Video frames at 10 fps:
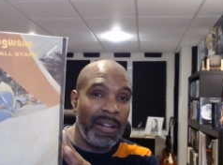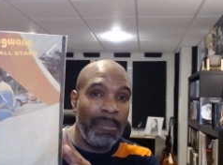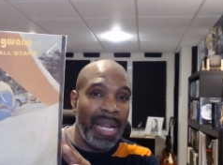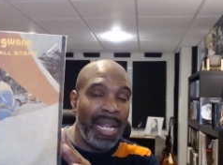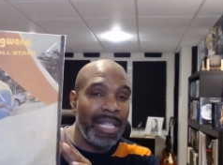of
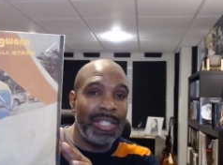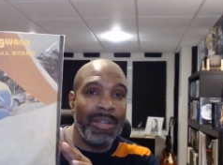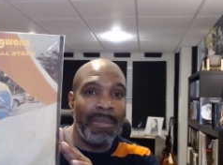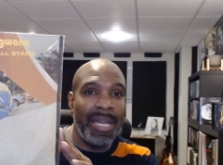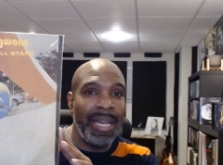meaning
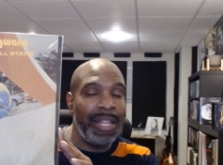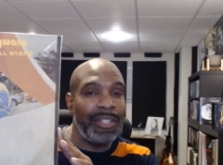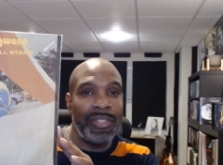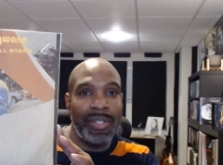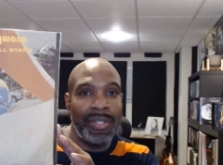to me, and
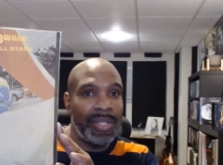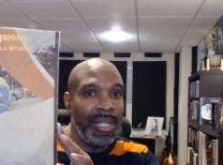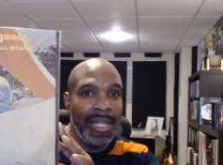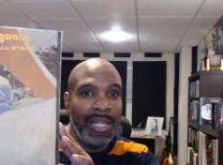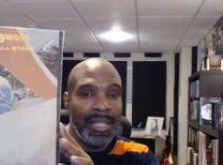it's just
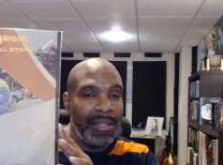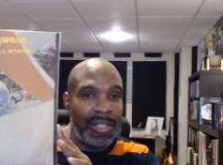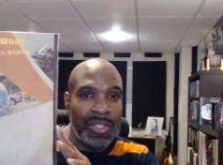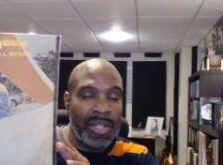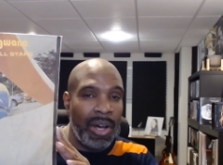the
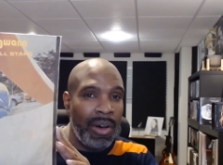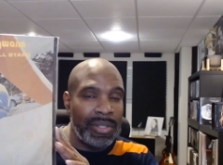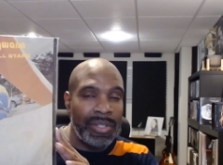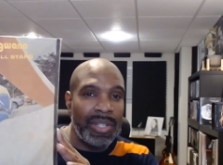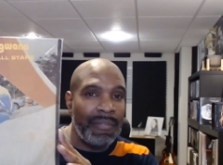
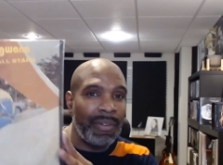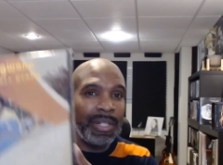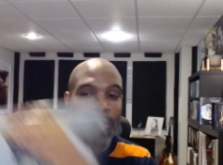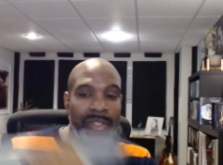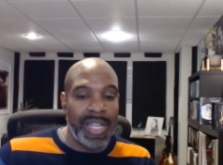songs and stuff on
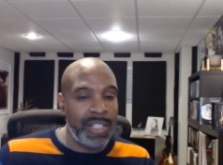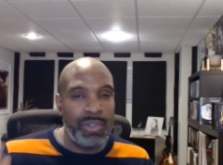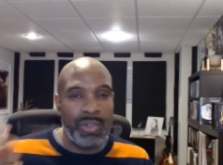here just got